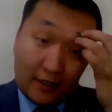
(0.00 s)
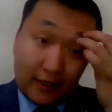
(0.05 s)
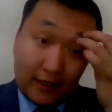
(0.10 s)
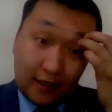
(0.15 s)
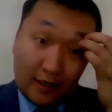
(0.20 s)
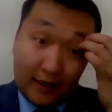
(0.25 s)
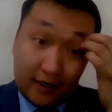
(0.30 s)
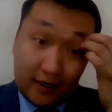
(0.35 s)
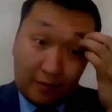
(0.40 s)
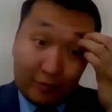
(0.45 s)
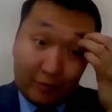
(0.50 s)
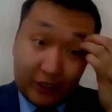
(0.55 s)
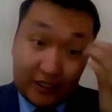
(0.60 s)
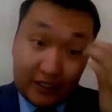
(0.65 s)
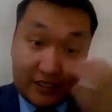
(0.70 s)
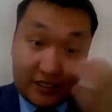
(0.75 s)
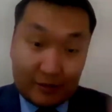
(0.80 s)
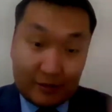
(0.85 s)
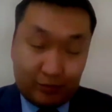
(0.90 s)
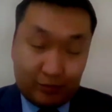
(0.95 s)

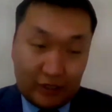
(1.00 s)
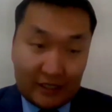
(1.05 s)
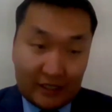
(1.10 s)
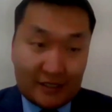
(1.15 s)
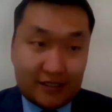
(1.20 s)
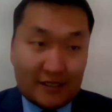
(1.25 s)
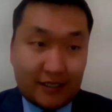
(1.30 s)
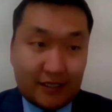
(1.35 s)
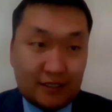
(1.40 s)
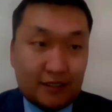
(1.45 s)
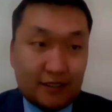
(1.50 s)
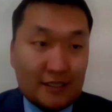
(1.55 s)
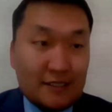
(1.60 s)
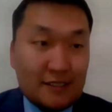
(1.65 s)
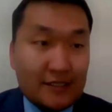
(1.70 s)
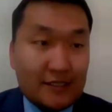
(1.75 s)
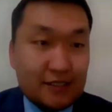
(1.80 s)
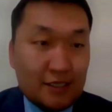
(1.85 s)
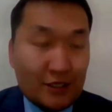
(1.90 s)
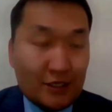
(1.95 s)
participants in
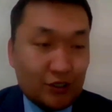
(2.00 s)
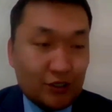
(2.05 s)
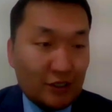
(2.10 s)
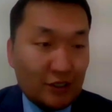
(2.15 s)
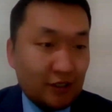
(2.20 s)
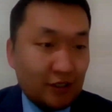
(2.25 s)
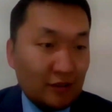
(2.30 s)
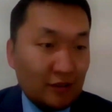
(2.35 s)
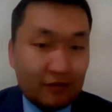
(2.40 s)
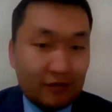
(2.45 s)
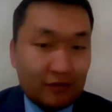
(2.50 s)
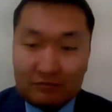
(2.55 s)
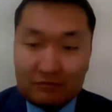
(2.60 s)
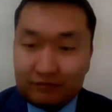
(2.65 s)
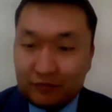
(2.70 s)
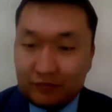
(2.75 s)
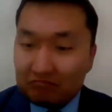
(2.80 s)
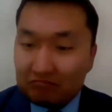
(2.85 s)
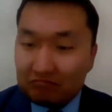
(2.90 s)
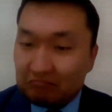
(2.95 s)
this session,
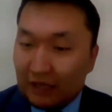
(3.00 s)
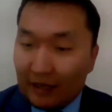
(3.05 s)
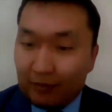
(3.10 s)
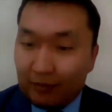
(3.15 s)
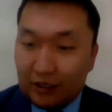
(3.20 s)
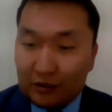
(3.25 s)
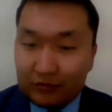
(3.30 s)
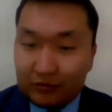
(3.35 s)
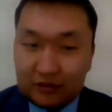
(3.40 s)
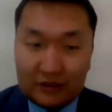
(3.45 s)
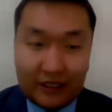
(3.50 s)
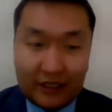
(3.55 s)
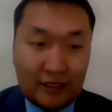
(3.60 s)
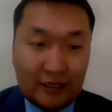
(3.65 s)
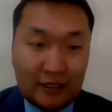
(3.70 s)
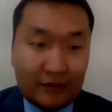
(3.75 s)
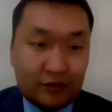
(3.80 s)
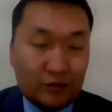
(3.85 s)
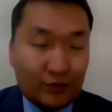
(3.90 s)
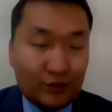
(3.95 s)
about
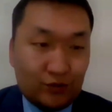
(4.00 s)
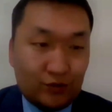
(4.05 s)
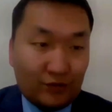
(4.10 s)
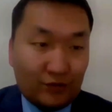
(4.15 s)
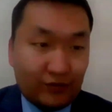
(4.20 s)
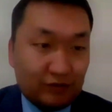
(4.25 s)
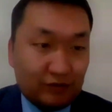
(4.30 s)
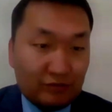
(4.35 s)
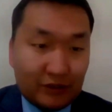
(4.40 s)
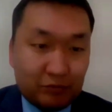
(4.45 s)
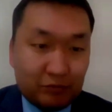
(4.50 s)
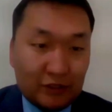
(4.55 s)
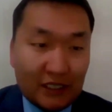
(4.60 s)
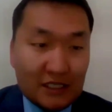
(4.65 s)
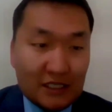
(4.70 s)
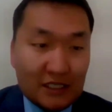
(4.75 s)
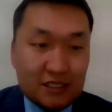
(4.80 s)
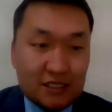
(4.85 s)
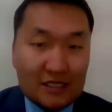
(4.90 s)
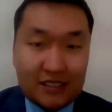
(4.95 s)
10 to 15
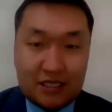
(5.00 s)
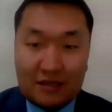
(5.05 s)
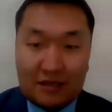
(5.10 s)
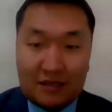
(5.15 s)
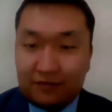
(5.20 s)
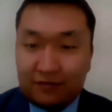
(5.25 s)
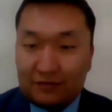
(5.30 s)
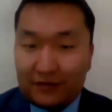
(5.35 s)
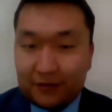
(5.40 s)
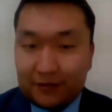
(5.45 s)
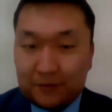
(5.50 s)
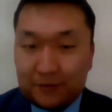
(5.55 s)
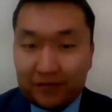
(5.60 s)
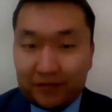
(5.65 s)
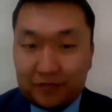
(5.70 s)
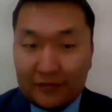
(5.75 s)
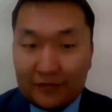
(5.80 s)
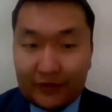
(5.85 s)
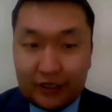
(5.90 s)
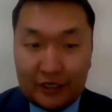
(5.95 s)
minutes. If
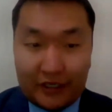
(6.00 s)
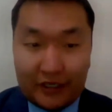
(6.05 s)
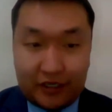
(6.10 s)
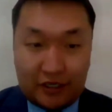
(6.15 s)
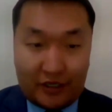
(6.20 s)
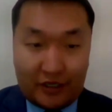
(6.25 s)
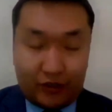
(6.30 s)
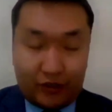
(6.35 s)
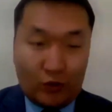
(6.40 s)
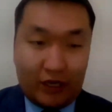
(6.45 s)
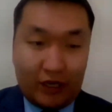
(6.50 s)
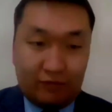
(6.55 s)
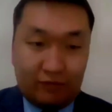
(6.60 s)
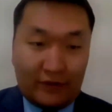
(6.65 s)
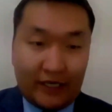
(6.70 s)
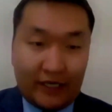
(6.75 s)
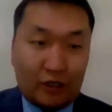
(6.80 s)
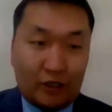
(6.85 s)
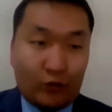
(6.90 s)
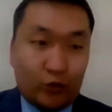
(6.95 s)
you have
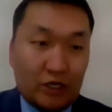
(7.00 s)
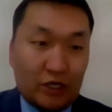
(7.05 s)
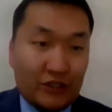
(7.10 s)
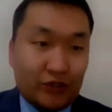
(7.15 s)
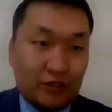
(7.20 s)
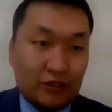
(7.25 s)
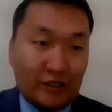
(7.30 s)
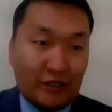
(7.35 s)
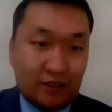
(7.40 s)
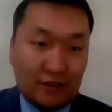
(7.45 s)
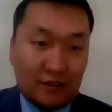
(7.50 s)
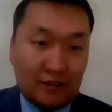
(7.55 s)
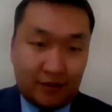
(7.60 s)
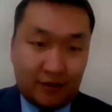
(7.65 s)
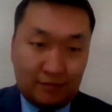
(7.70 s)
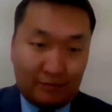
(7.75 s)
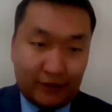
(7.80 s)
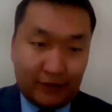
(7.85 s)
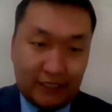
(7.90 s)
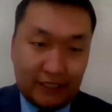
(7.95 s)
any
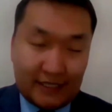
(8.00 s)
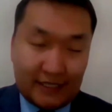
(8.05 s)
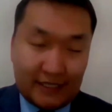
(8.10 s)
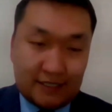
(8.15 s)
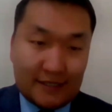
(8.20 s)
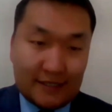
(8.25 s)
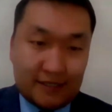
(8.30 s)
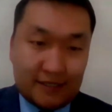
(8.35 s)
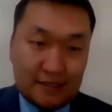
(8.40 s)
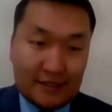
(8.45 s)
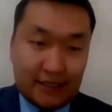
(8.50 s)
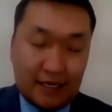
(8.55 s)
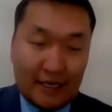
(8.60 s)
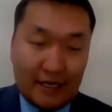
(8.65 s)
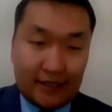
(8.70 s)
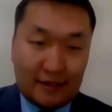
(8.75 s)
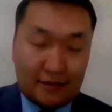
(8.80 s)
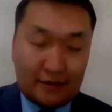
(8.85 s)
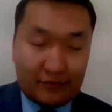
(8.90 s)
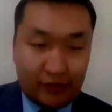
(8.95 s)
question, please
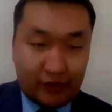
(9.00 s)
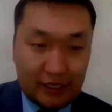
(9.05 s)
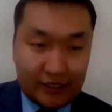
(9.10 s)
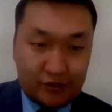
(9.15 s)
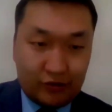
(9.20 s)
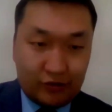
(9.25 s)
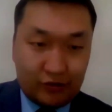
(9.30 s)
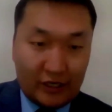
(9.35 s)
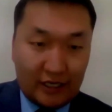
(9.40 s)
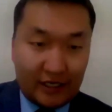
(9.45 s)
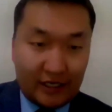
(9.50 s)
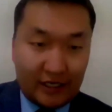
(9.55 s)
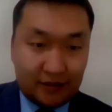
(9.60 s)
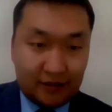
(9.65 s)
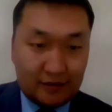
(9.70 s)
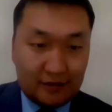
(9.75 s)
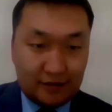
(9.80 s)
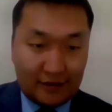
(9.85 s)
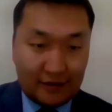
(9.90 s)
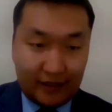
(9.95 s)
raise your
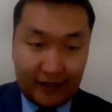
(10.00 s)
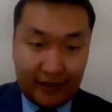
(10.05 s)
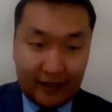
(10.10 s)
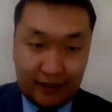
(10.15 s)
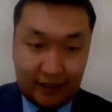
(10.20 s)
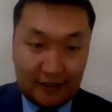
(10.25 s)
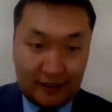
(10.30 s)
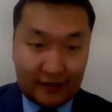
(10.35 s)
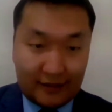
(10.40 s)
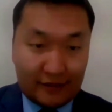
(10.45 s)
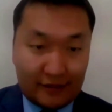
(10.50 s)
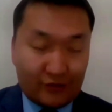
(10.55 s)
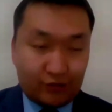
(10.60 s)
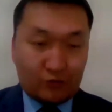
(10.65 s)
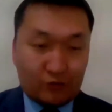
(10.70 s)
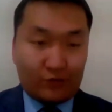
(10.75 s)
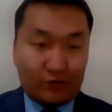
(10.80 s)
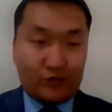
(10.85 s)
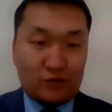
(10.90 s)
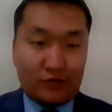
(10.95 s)
hand and
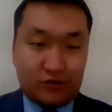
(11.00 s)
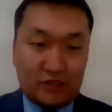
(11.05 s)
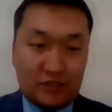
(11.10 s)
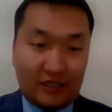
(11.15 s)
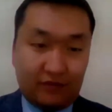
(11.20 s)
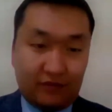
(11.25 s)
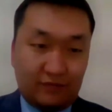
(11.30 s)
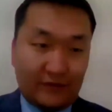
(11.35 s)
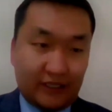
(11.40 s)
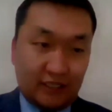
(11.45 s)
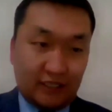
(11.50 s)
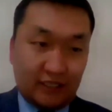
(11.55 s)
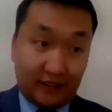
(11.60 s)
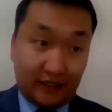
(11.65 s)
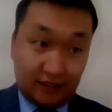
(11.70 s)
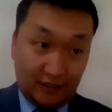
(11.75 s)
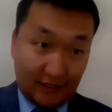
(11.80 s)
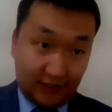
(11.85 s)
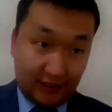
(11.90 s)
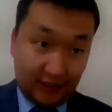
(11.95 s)
introduce yourself and
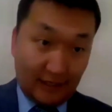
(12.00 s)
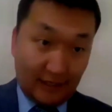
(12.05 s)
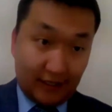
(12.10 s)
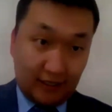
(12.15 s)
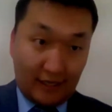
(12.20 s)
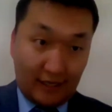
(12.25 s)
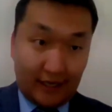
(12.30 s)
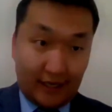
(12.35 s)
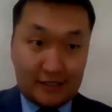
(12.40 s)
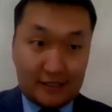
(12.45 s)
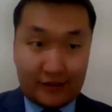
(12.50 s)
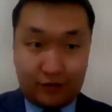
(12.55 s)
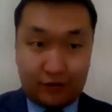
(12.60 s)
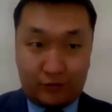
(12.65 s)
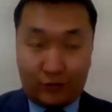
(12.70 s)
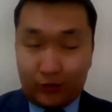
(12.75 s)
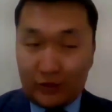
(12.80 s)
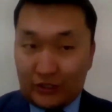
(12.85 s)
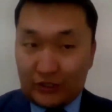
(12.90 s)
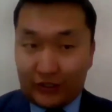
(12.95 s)
ask your
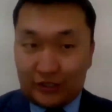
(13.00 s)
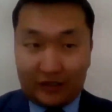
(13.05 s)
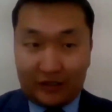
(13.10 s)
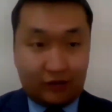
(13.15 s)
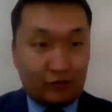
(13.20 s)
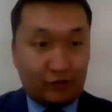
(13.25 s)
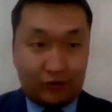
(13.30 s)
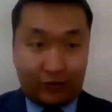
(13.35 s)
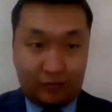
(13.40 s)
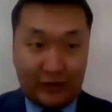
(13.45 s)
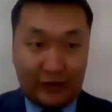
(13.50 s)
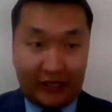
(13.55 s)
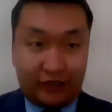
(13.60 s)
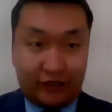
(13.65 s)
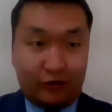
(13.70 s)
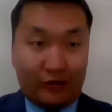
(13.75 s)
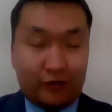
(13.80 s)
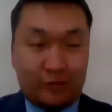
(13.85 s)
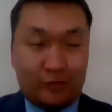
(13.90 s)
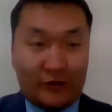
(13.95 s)
question or make
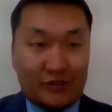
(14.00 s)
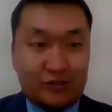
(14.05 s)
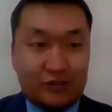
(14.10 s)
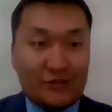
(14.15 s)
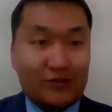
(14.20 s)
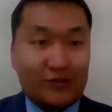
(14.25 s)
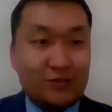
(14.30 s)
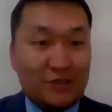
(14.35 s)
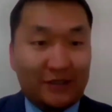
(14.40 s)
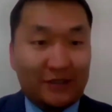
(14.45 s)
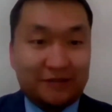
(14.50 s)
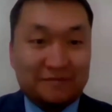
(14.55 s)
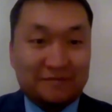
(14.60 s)
your comments.